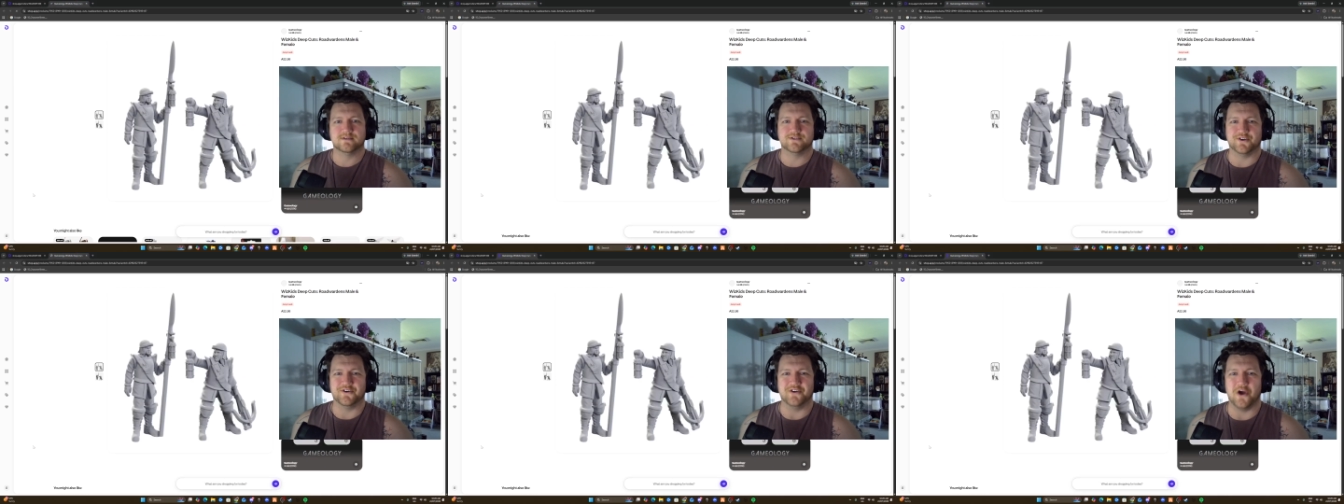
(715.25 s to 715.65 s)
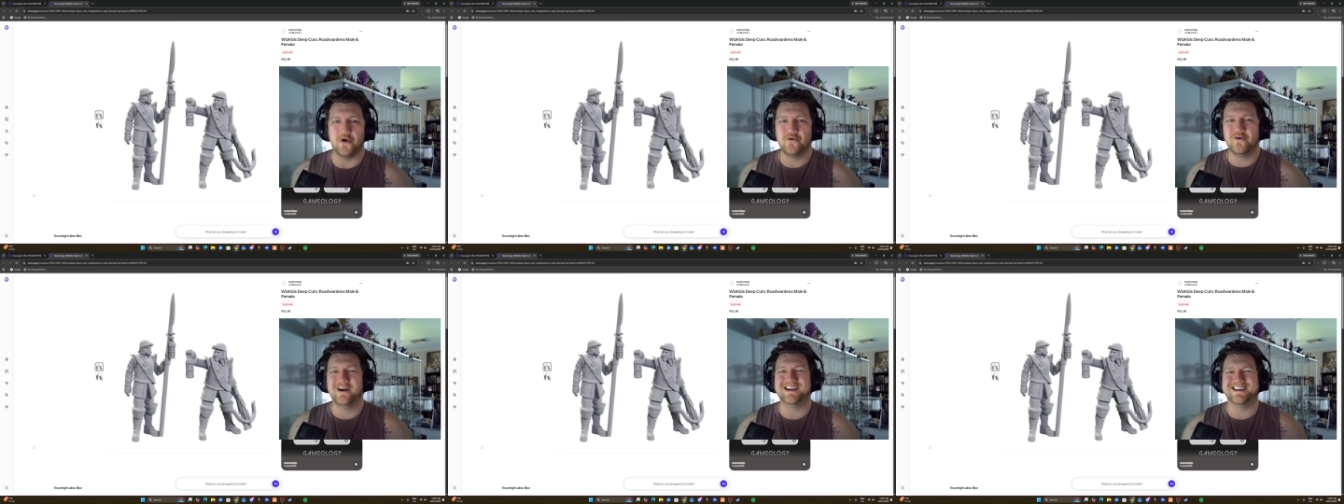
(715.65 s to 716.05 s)
Don't know.
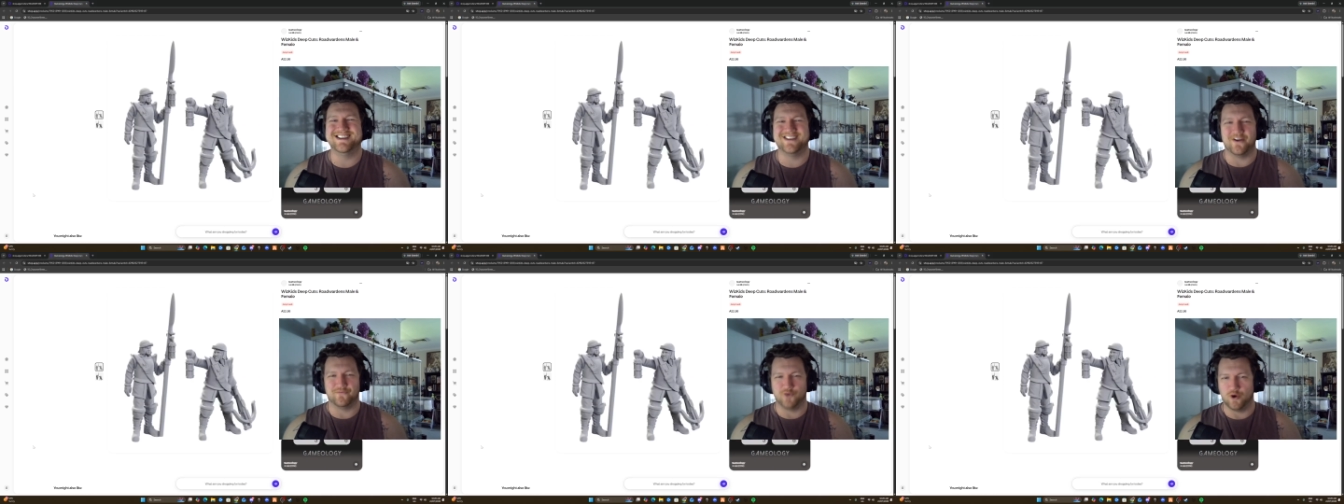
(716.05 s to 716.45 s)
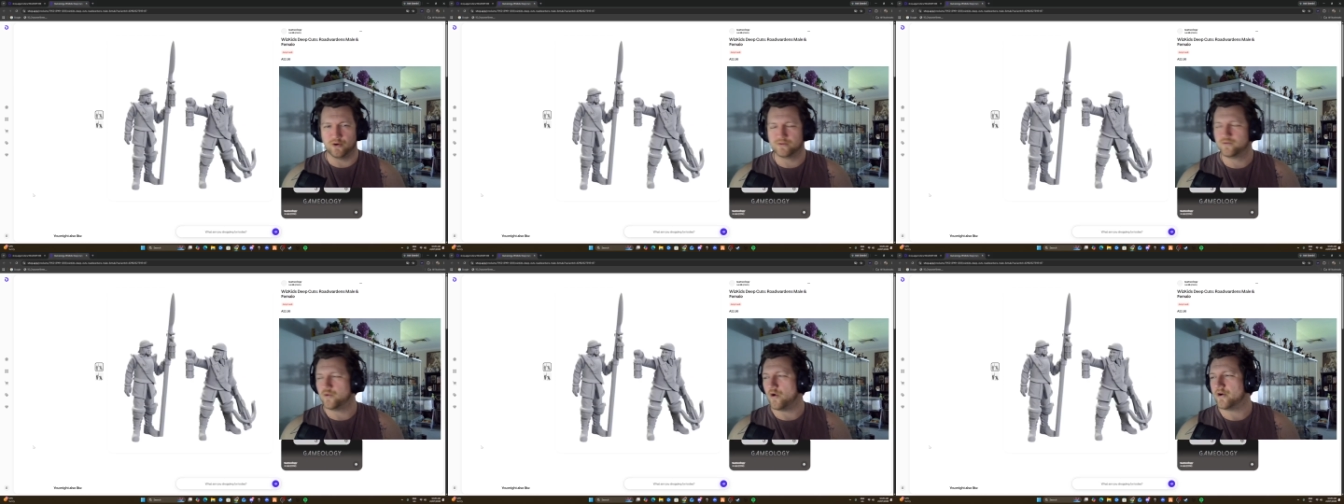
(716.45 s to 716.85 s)

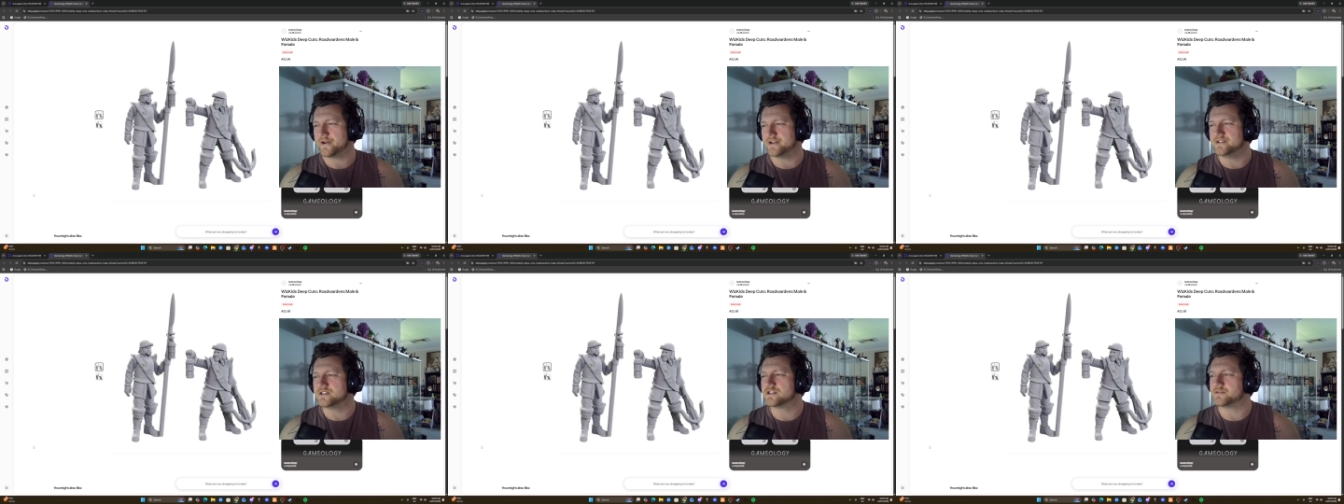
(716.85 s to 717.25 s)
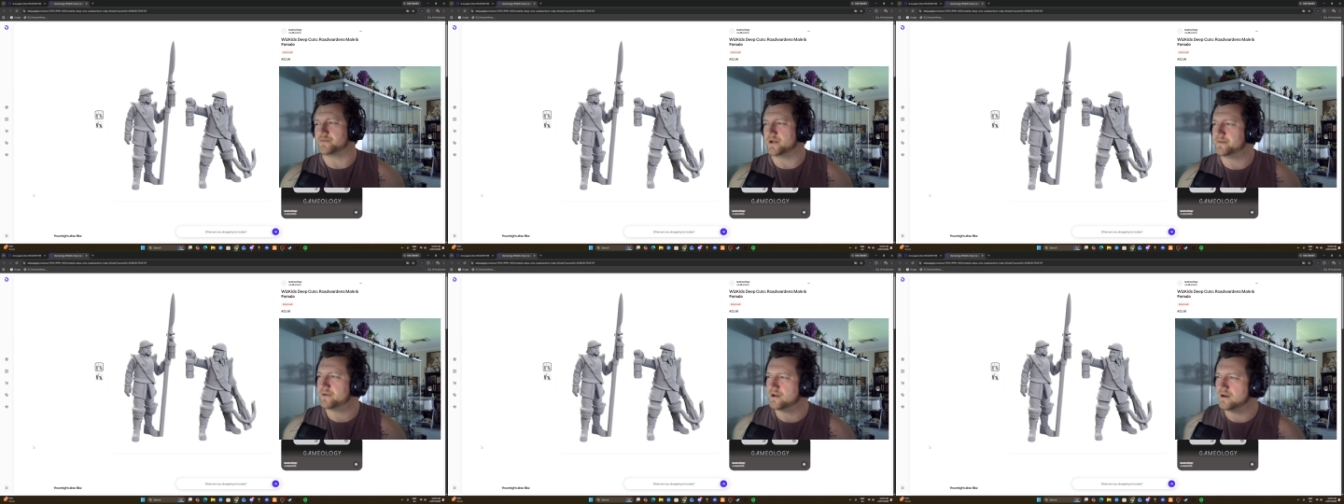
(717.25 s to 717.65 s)
Road Wardens,
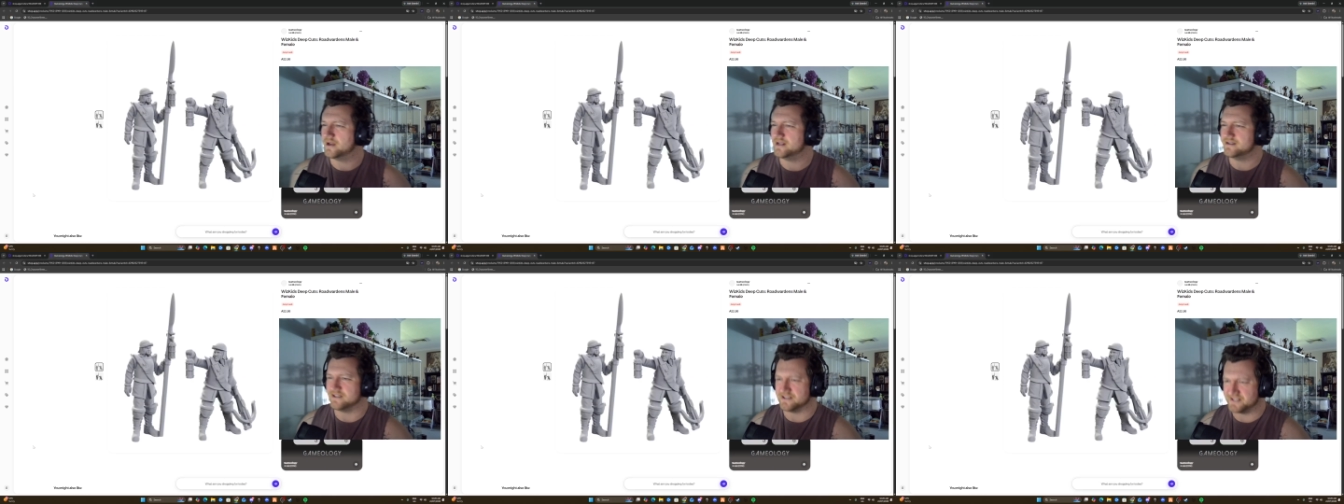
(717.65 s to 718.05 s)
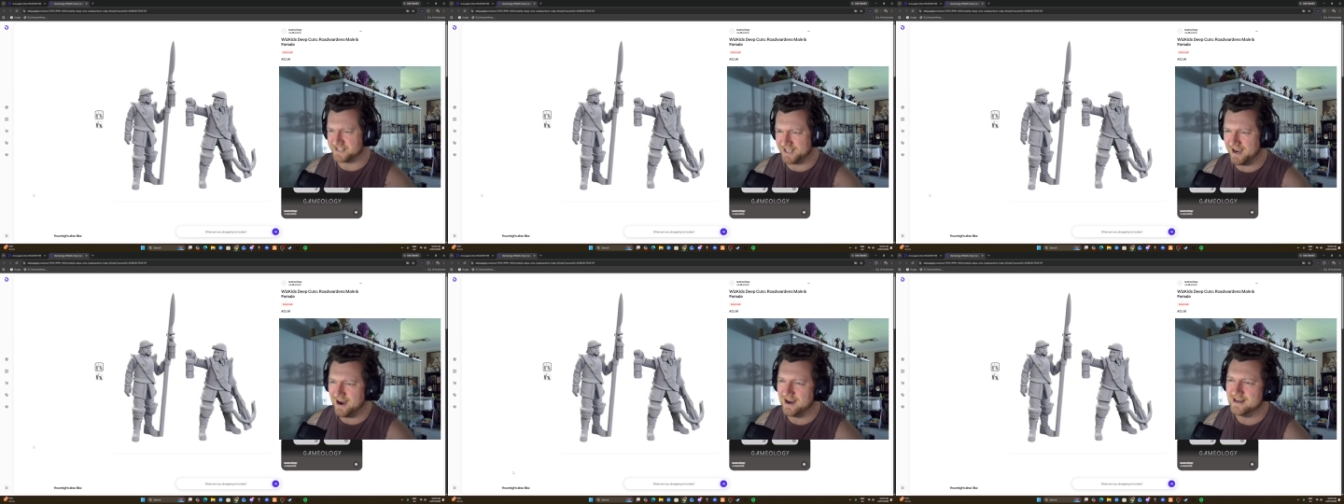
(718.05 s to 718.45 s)
people in
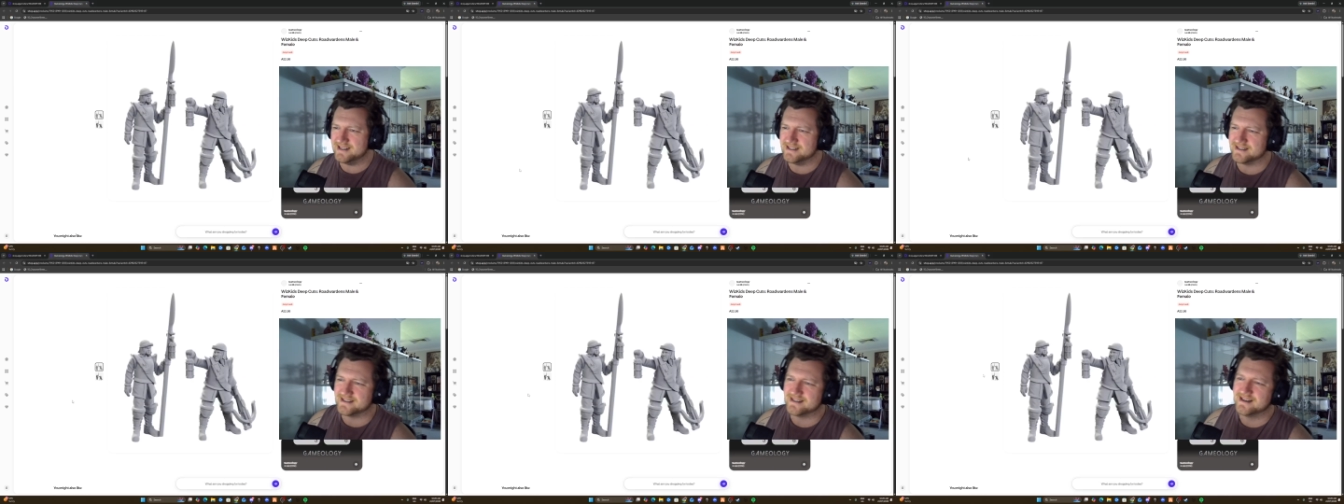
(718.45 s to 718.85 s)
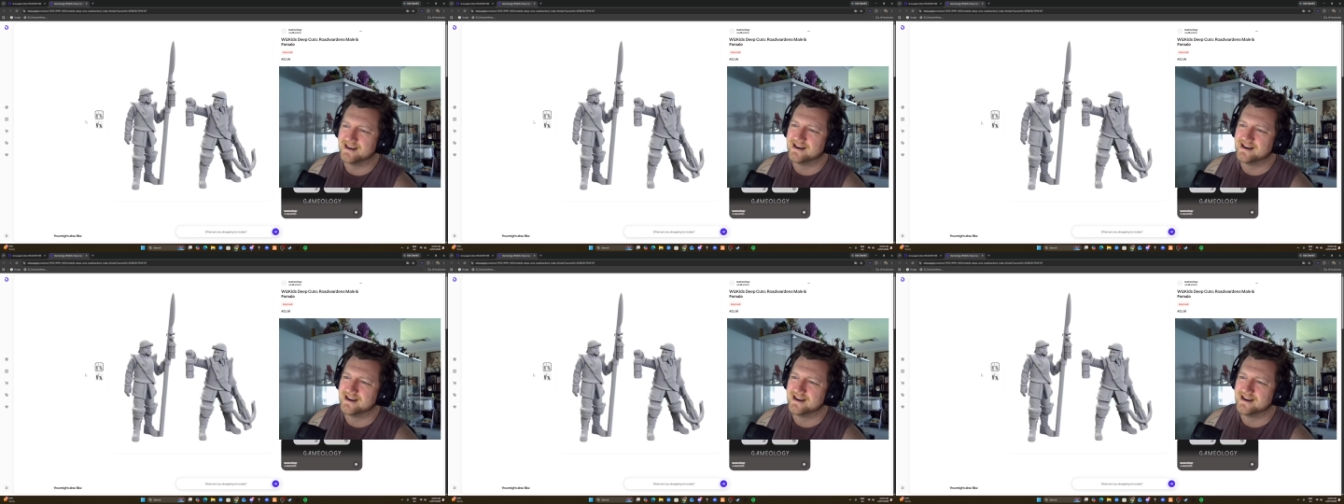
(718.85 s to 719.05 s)
disguise.